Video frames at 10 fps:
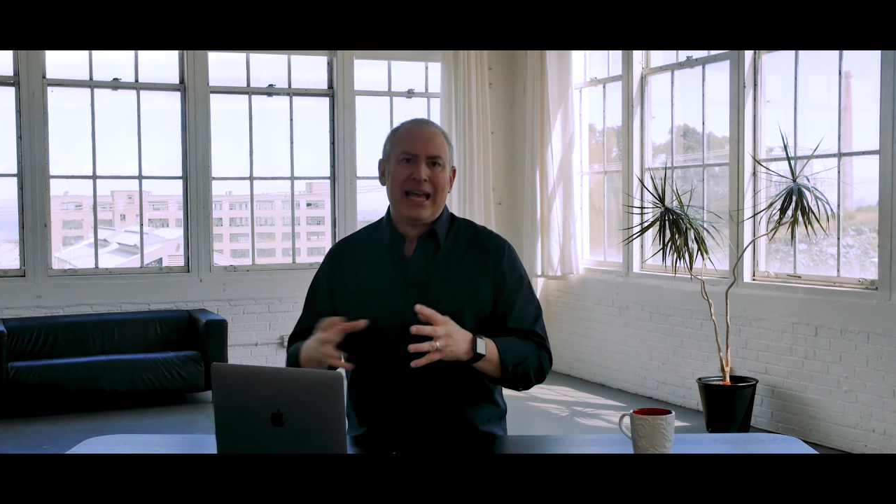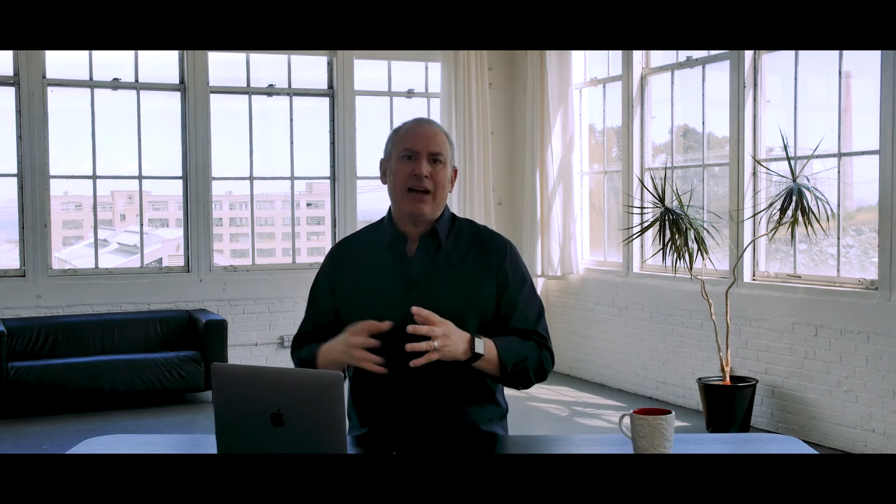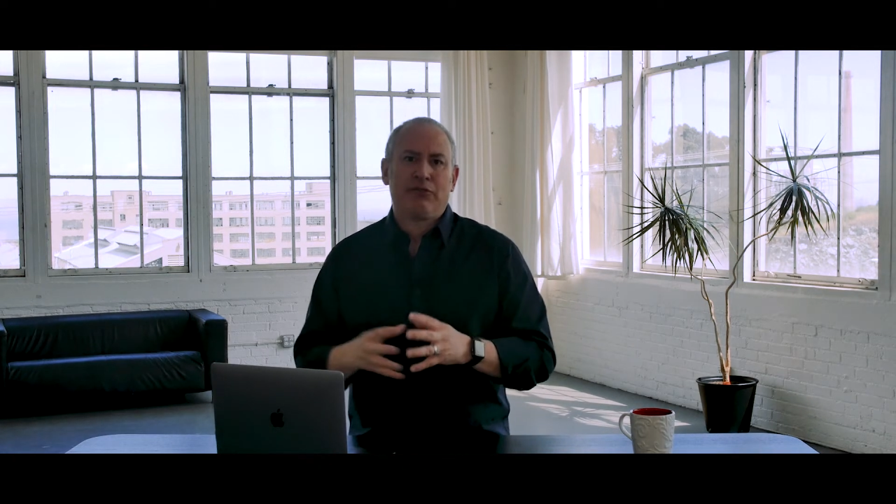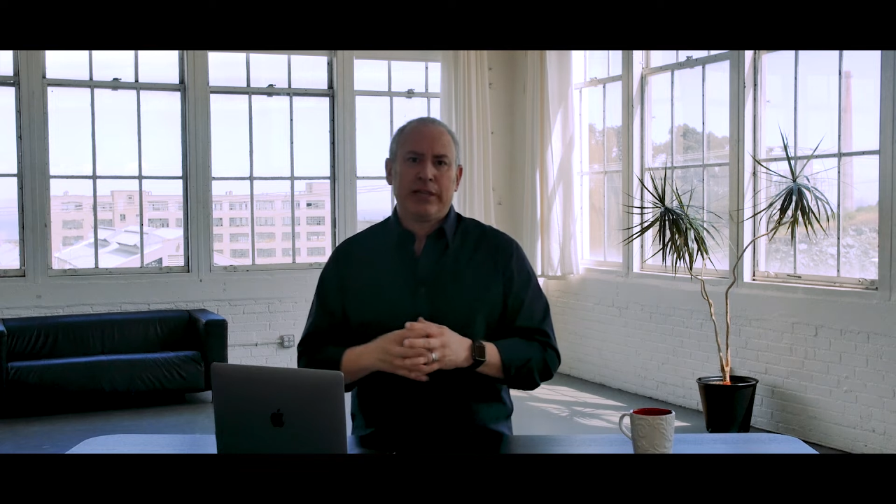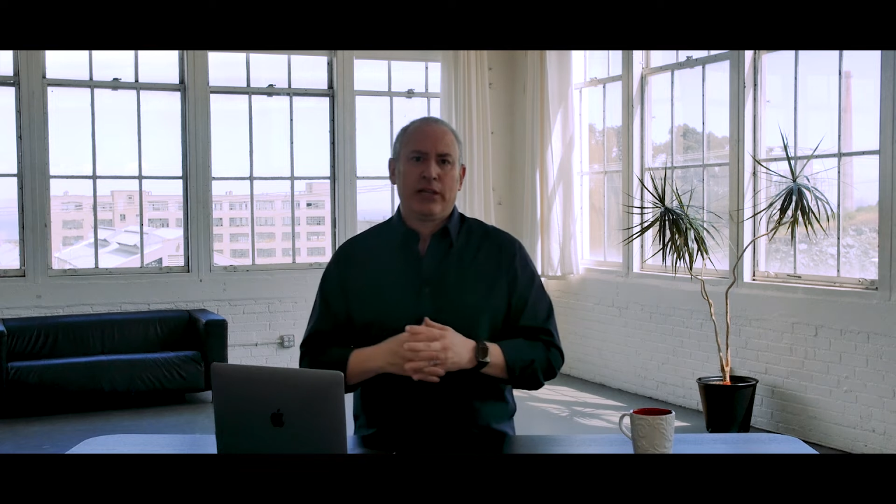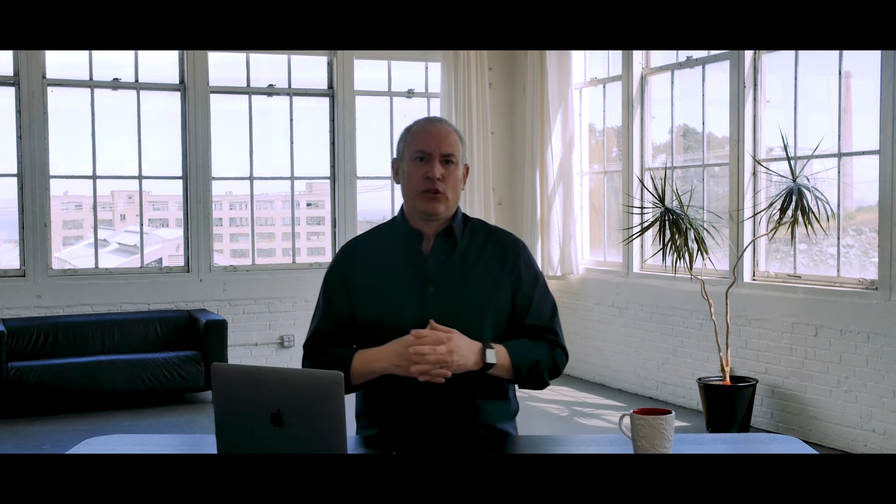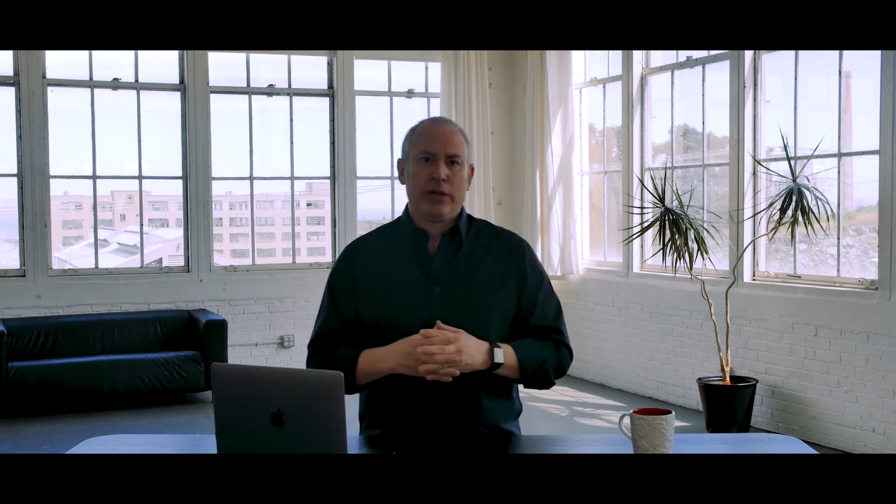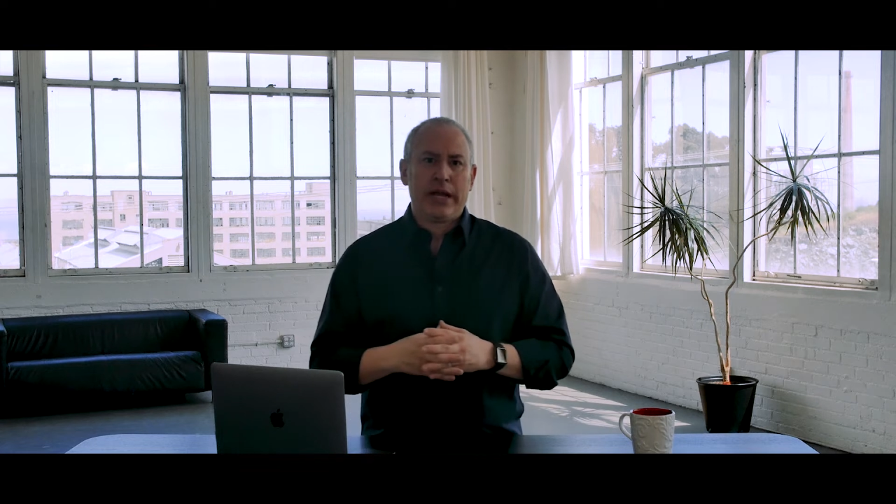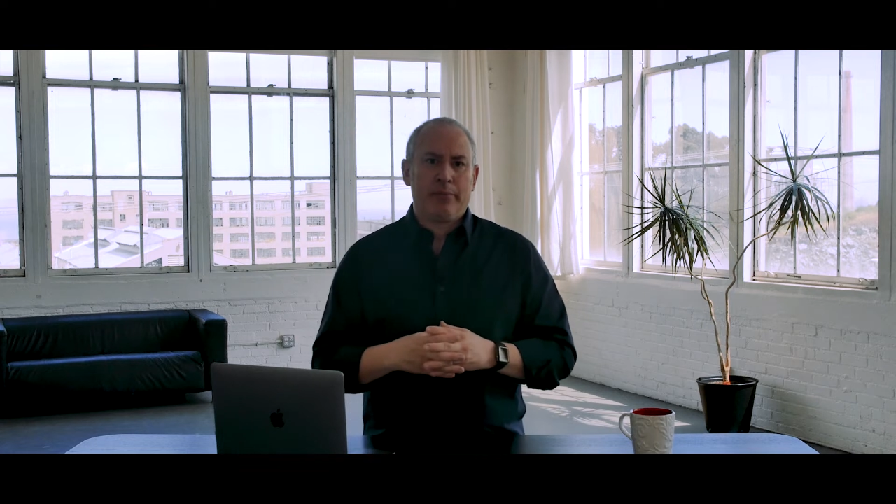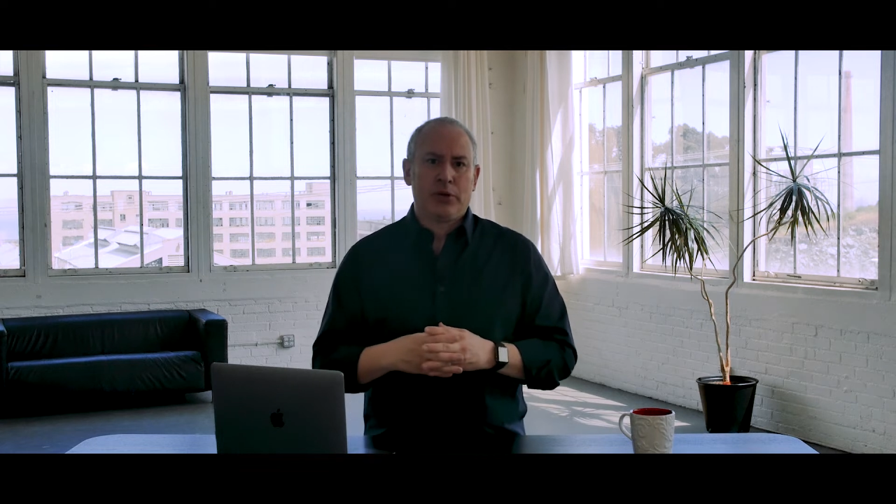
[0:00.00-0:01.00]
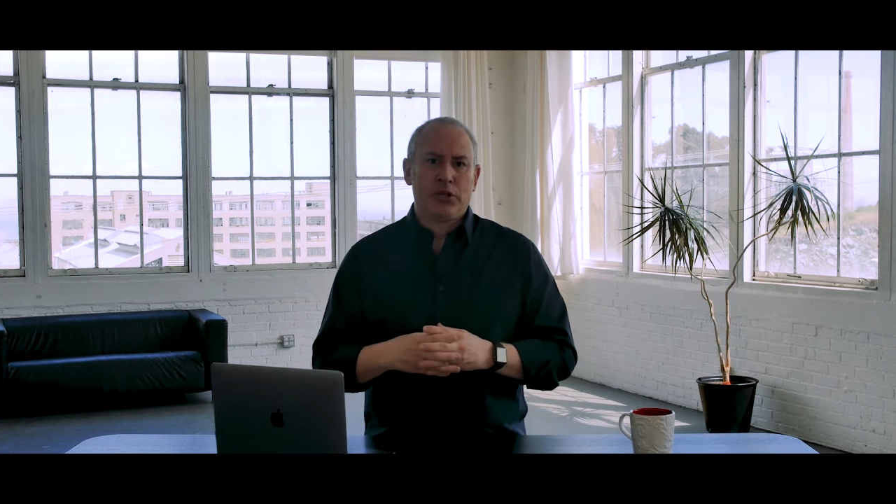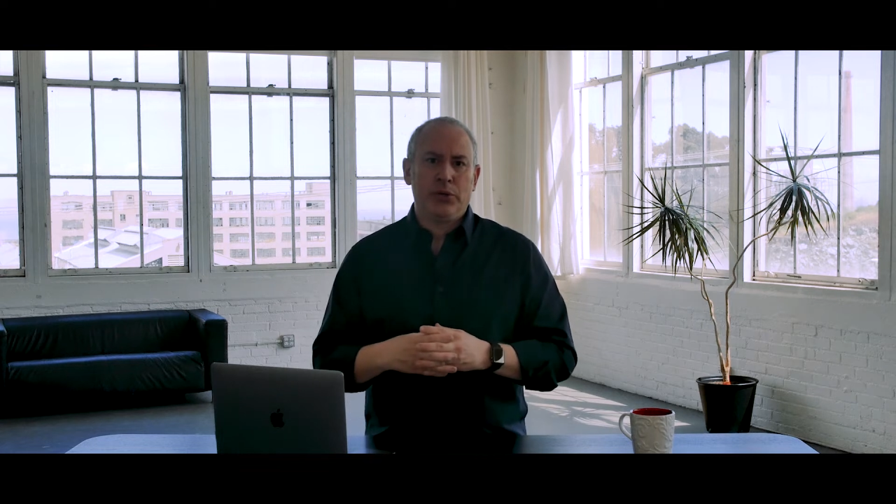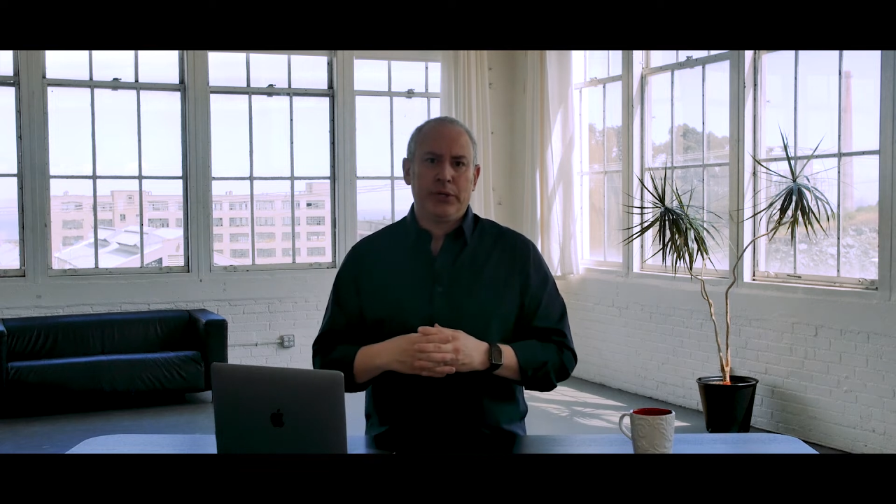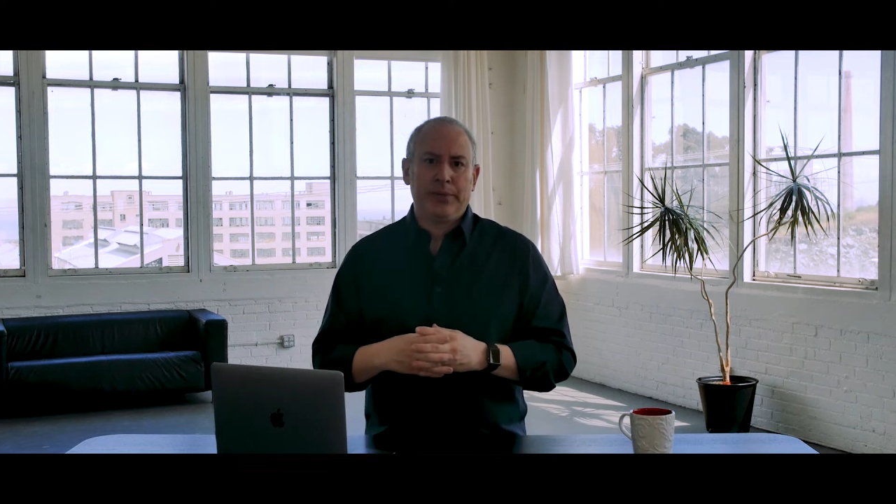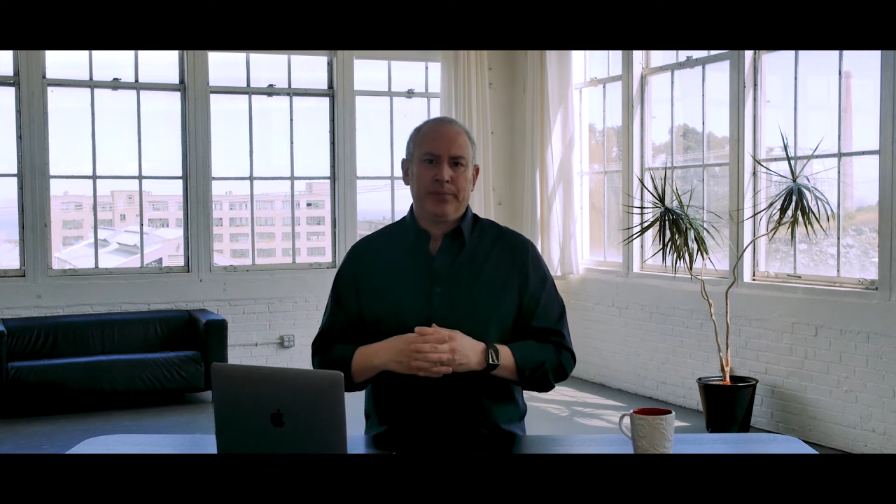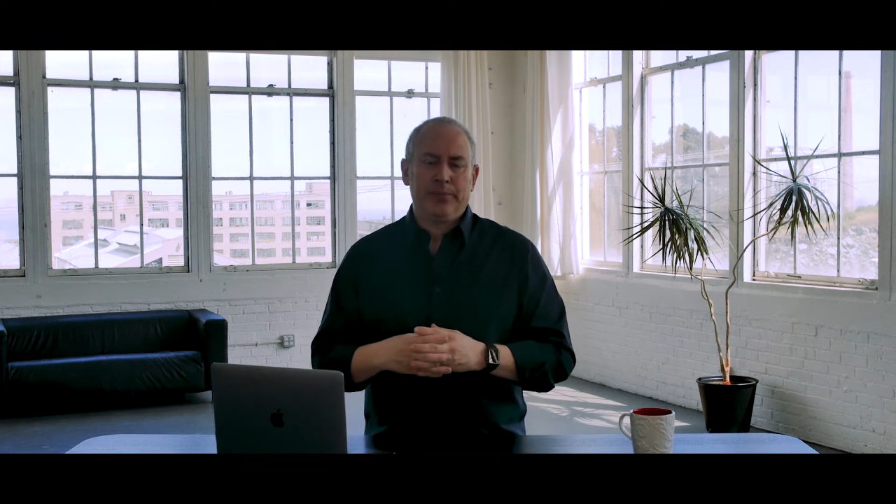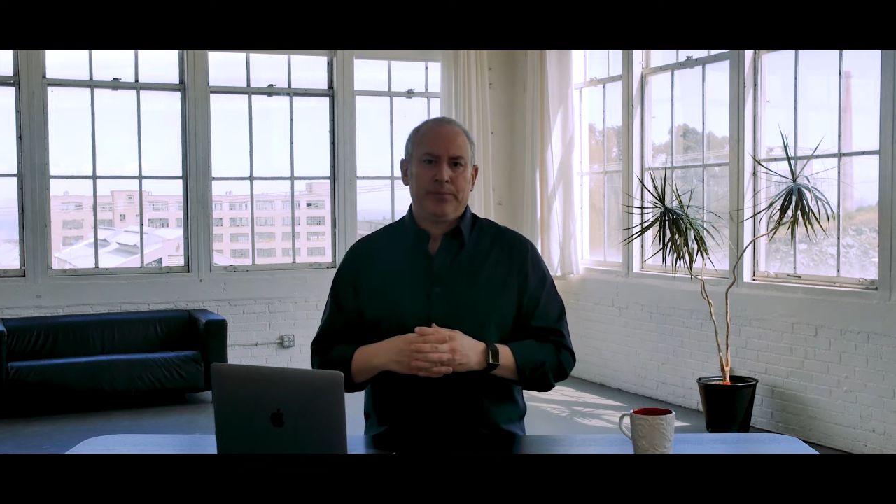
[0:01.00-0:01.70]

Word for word: after that learning opportunity.